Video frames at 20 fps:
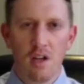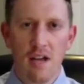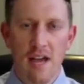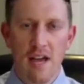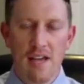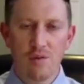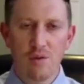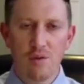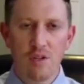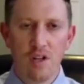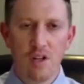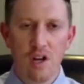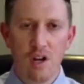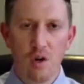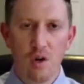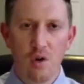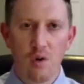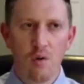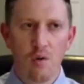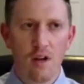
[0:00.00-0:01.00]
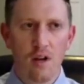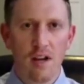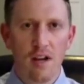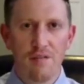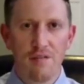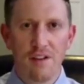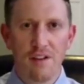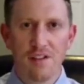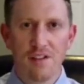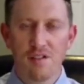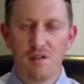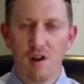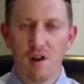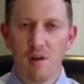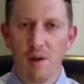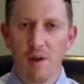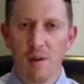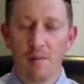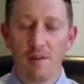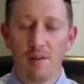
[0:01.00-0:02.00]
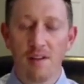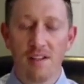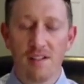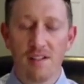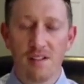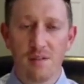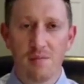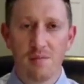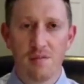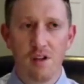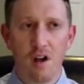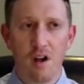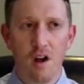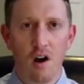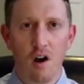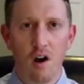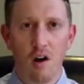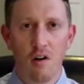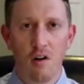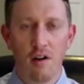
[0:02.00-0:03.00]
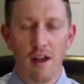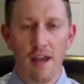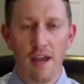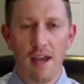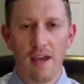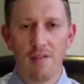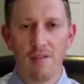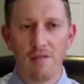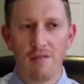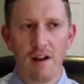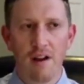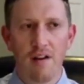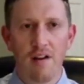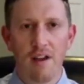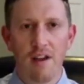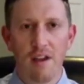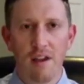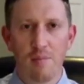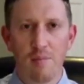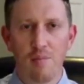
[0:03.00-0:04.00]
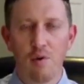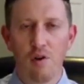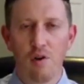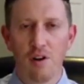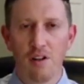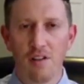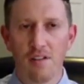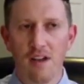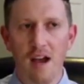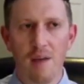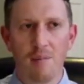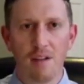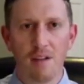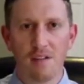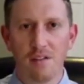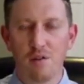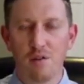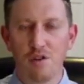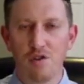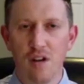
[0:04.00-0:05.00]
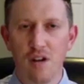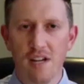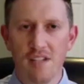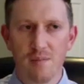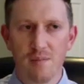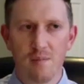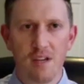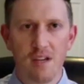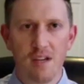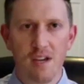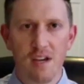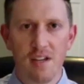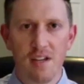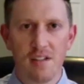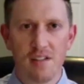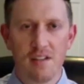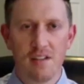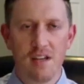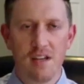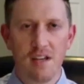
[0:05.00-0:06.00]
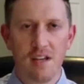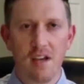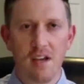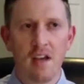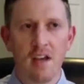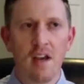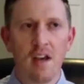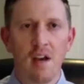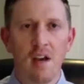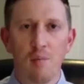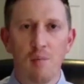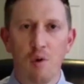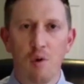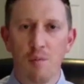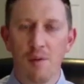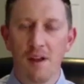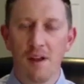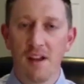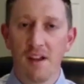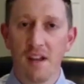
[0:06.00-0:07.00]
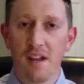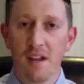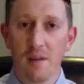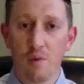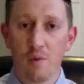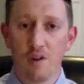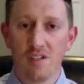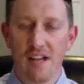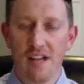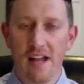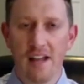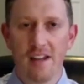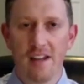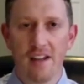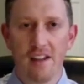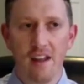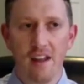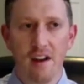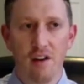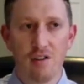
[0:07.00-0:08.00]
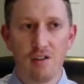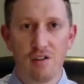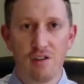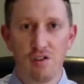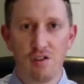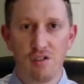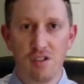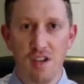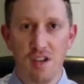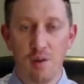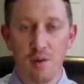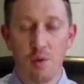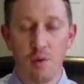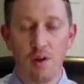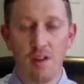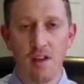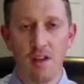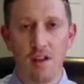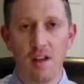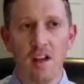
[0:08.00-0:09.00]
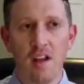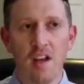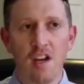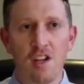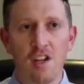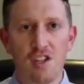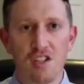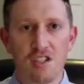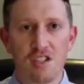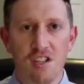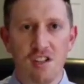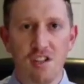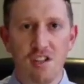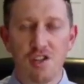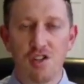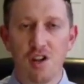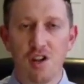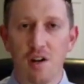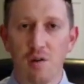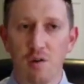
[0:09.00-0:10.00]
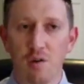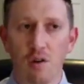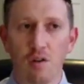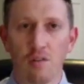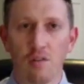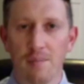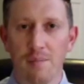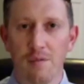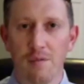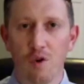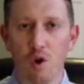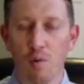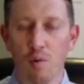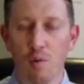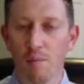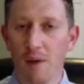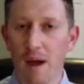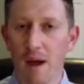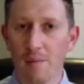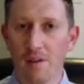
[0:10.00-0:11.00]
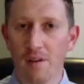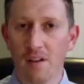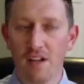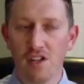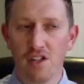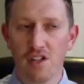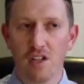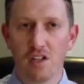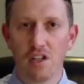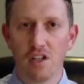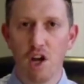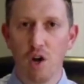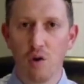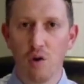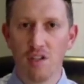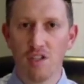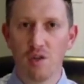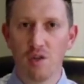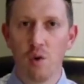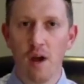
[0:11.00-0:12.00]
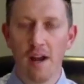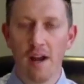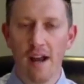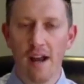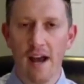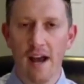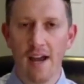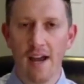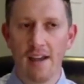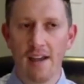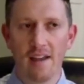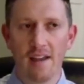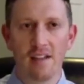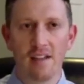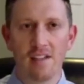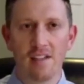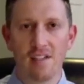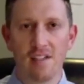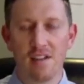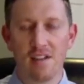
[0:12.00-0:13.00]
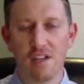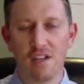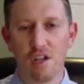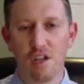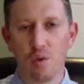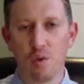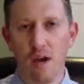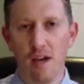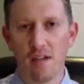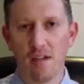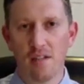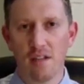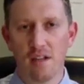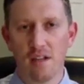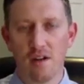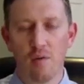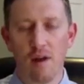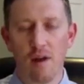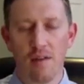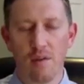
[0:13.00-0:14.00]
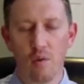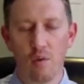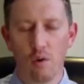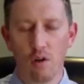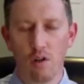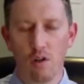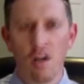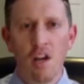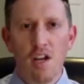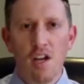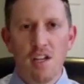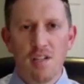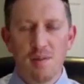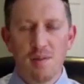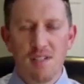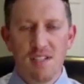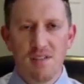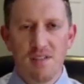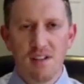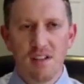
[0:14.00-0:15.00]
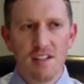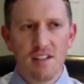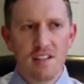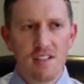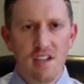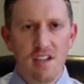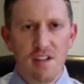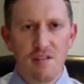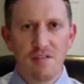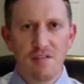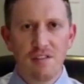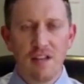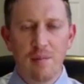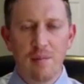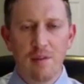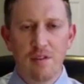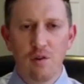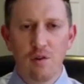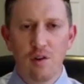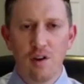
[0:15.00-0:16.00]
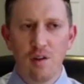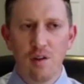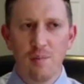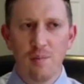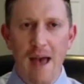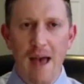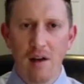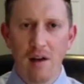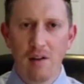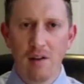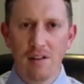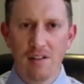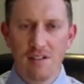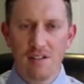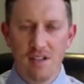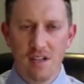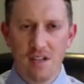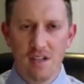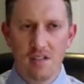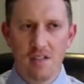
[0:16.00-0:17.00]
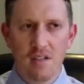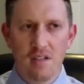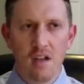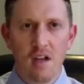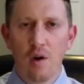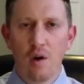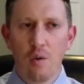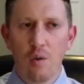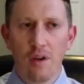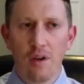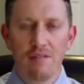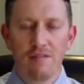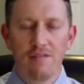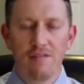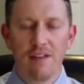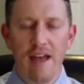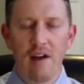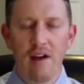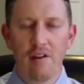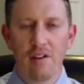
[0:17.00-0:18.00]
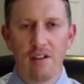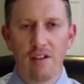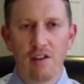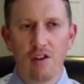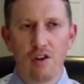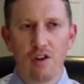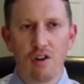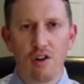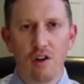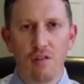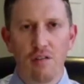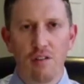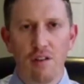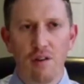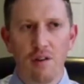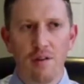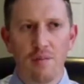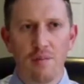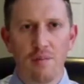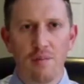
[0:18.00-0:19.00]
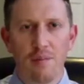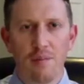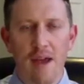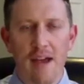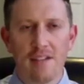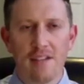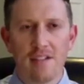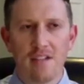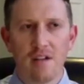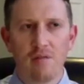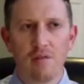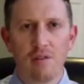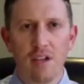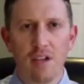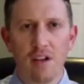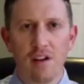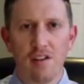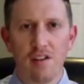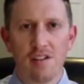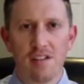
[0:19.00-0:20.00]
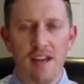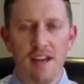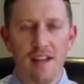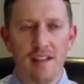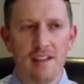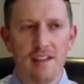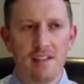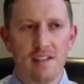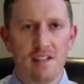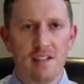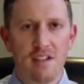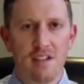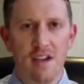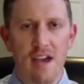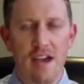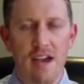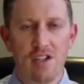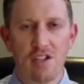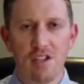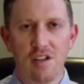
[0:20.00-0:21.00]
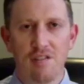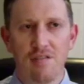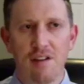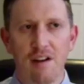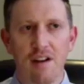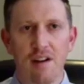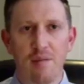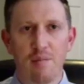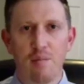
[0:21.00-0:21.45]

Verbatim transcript: As we know, uh, venous thromboembolisms are a very important topic to address because the morbidity and mortality that are associated with it, just in the general normal population alone, is quite high, at least in the U S and around the world. Specifically to inflammatory bowel disease, we have found and learned over the past several years that this is a, actually a very